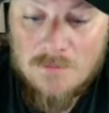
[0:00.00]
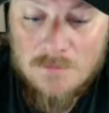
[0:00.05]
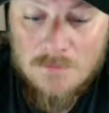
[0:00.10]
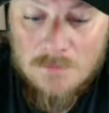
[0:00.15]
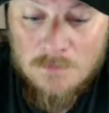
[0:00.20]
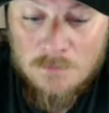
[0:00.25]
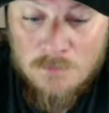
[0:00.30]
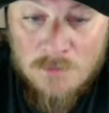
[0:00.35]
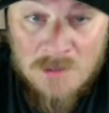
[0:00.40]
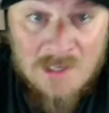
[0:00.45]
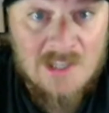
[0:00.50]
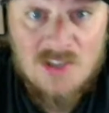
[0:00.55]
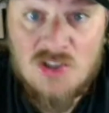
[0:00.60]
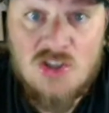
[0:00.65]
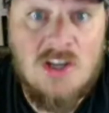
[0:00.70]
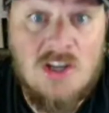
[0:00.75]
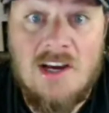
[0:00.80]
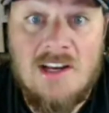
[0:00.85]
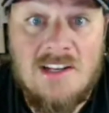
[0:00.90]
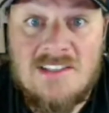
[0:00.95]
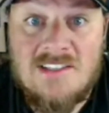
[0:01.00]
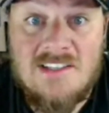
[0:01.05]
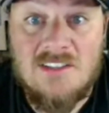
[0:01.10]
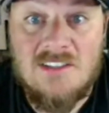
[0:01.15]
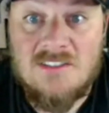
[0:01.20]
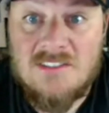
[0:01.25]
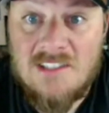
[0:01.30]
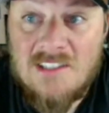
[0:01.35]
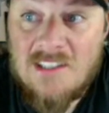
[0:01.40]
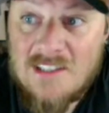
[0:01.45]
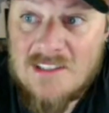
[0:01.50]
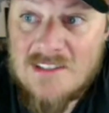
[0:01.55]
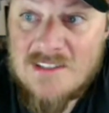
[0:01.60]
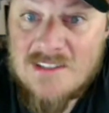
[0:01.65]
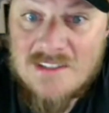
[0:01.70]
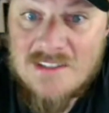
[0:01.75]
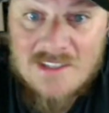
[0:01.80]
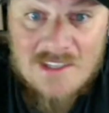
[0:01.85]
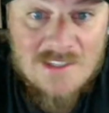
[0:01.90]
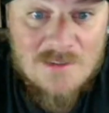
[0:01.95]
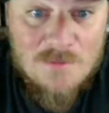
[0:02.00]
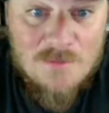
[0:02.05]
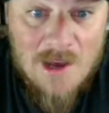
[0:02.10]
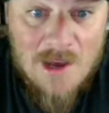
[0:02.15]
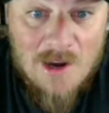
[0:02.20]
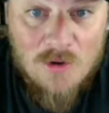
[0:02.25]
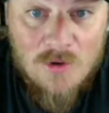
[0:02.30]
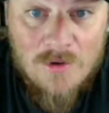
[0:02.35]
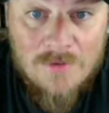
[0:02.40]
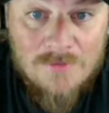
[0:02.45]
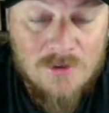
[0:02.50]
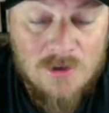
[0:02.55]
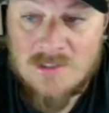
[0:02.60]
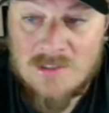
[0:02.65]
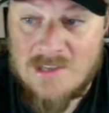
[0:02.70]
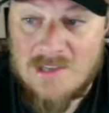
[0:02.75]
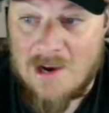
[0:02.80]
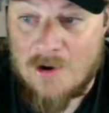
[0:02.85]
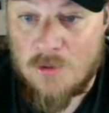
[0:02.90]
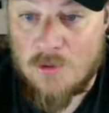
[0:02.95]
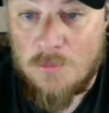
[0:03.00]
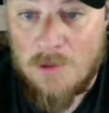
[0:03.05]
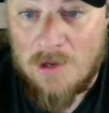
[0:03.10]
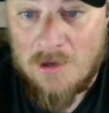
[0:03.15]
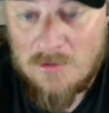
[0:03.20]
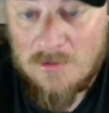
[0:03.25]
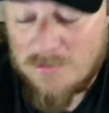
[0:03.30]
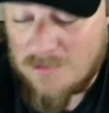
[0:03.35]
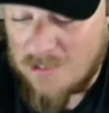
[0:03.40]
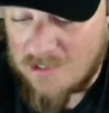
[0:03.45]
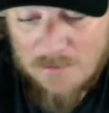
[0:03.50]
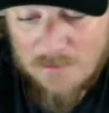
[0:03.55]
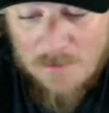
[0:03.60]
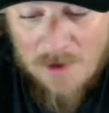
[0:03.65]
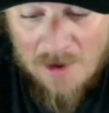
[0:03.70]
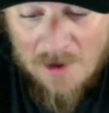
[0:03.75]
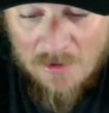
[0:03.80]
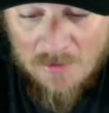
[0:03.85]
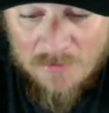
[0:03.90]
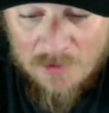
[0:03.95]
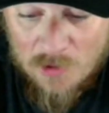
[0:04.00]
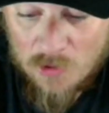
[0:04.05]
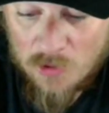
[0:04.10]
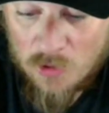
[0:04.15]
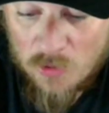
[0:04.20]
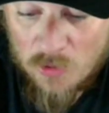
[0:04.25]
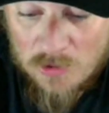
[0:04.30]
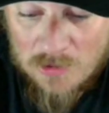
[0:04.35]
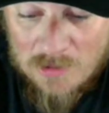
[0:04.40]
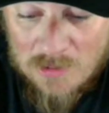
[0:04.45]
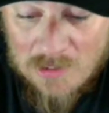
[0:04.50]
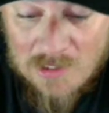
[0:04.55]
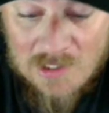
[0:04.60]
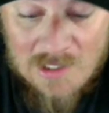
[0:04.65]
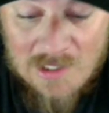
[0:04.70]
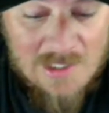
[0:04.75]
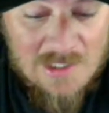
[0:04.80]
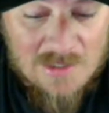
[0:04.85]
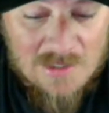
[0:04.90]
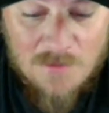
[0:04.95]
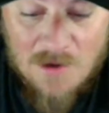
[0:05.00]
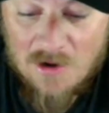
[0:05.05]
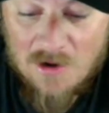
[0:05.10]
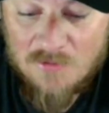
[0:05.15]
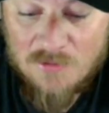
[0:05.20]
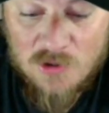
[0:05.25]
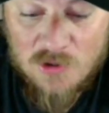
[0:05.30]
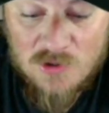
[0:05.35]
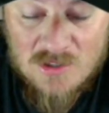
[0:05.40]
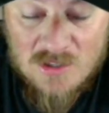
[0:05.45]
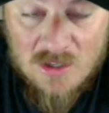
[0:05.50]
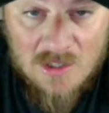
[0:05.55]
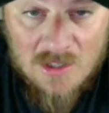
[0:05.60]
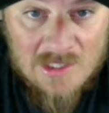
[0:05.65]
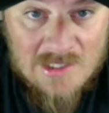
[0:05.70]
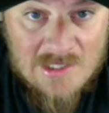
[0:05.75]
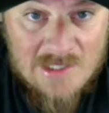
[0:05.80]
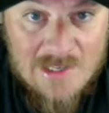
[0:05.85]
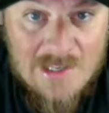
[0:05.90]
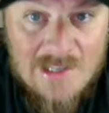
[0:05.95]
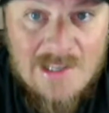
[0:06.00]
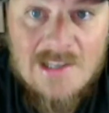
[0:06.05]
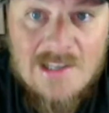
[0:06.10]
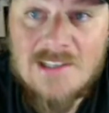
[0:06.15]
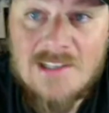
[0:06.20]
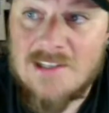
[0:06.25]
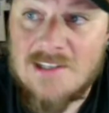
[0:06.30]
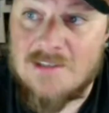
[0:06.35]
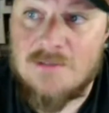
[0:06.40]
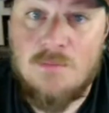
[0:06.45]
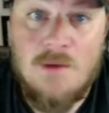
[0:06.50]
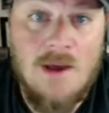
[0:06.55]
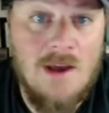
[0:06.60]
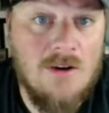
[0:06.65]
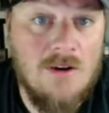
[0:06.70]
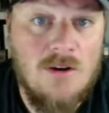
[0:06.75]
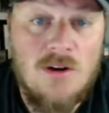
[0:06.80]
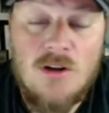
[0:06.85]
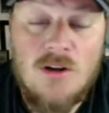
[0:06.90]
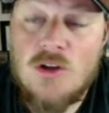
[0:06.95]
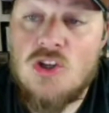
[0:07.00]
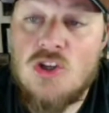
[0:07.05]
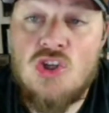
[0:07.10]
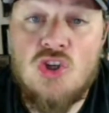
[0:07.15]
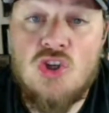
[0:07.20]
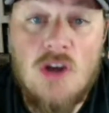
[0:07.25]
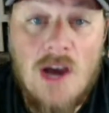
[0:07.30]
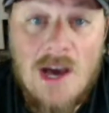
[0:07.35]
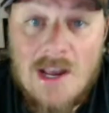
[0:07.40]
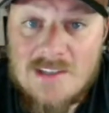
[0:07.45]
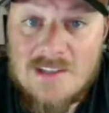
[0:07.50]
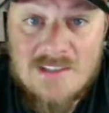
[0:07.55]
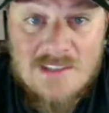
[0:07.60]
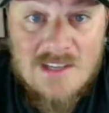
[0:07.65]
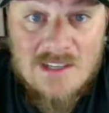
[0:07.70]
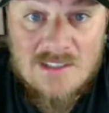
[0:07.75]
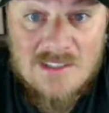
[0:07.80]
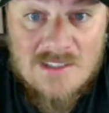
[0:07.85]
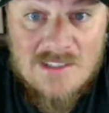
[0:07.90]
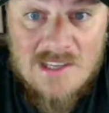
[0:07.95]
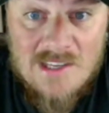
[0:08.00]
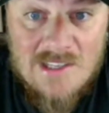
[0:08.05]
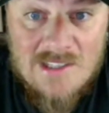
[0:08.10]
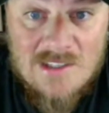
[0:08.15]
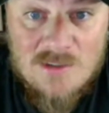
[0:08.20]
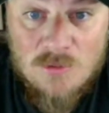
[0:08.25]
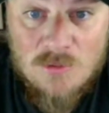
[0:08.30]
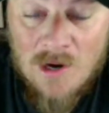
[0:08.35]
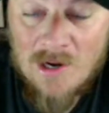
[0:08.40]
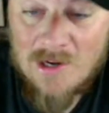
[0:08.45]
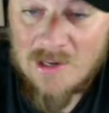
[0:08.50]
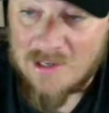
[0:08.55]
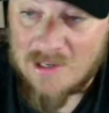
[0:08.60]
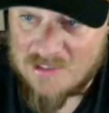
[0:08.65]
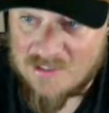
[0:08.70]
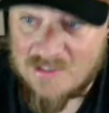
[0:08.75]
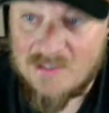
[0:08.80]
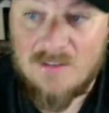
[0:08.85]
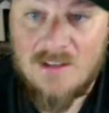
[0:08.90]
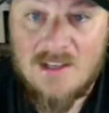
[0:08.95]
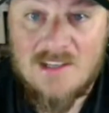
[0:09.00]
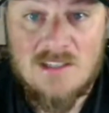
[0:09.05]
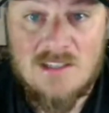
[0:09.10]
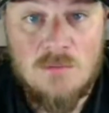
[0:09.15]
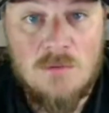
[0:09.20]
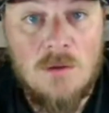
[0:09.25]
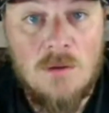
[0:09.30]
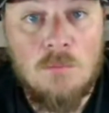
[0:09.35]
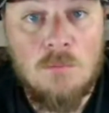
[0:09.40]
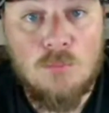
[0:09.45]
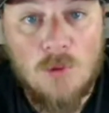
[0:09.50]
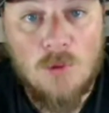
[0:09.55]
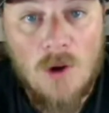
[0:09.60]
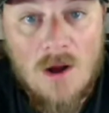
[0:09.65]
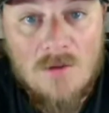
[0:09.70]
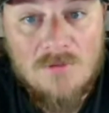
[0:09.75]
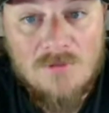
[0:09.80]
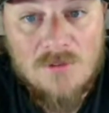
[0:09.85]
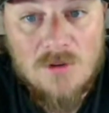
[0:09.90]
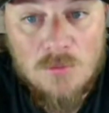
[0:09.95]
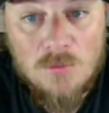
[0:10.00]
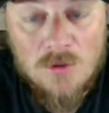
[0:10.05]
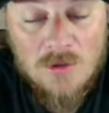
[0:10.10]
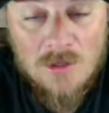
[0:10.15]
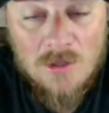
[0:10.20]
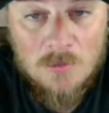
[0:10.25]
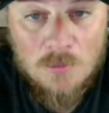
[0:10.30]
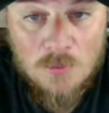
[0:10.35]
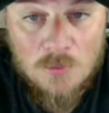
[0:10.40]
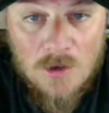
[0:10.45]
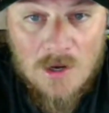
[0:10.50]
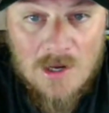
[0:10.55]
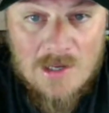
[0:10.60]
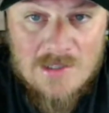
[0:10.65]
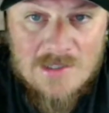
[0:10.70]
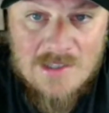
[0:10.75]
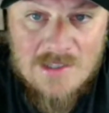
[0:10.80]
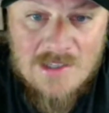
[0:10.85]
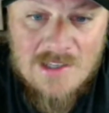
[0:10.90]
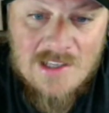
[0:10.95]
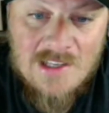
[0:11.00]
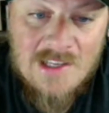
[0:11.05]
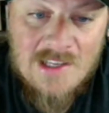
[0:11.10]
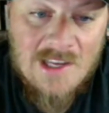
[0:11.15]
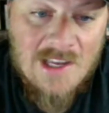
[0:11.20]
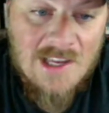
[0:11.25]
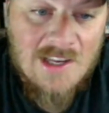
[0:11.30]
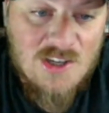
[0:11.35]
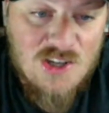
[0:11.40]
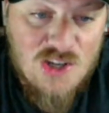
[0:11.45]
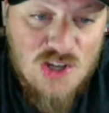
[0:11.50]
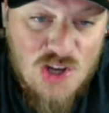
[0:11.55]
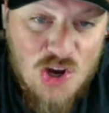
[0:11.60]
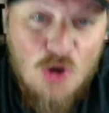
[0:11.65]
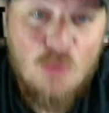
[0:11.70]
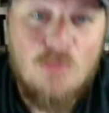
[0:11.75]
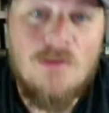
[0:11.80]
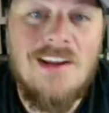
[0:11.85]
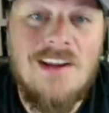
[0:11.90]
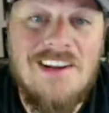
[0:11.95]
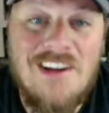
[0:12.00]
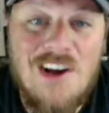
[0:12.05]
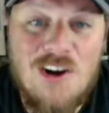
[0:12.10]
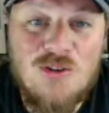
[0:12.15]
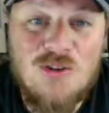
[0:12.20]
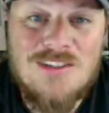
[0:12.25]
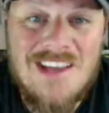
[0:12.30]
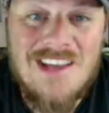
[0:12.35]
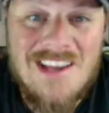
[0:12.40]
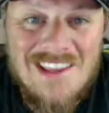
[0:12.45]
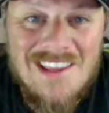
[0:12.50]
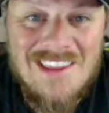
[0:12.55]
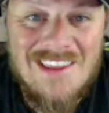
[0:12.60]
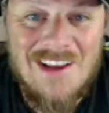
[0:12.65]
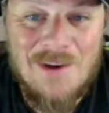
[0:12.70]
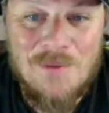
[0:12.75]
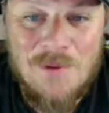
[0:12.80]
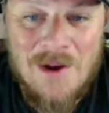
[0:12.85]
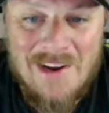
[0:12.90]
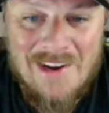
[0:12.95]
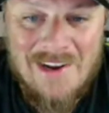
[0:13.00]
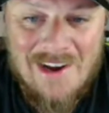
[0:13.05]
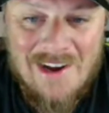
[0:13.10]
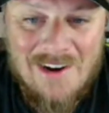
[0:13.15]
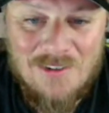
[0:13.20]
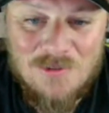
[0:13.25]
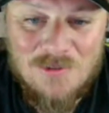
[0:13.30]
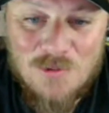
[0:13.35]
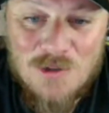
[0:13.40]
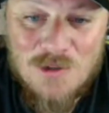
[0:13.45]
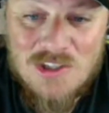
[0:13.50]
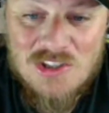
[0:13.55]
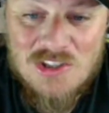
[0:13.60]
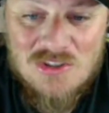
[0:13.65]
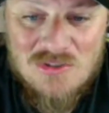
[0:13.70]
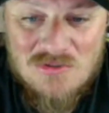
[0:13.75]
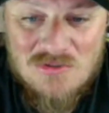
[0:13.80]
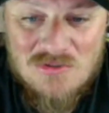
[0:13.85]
because you got to sell tickets. It doesn't matter if you're in Sacramento, doesn't matter if you're in Oakland, doesn't matter if you're in Salt Lake City, doesn't matter. You got to sell seats, right? It still has to be a profitable enterprise. Nobody knows anything right now, which